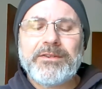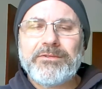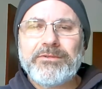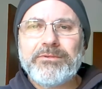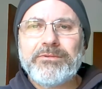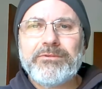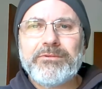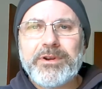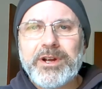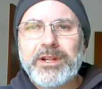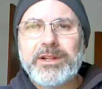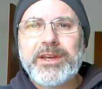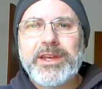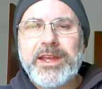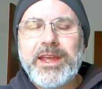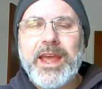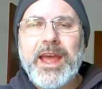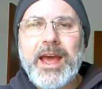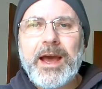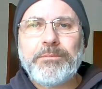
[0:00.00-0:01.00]
really
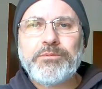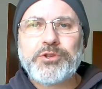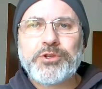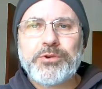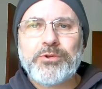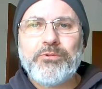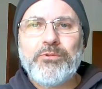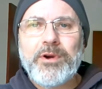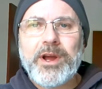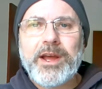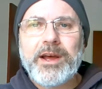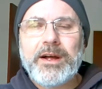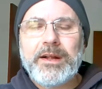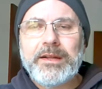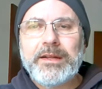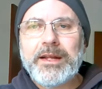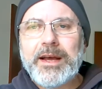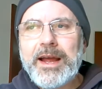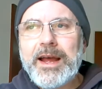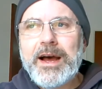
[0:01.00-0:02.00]
capture
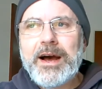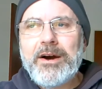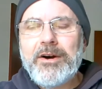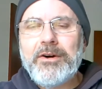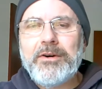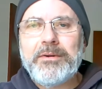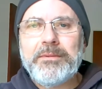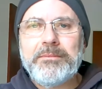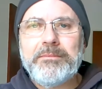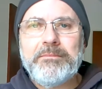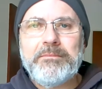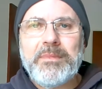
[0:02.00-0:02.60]
well how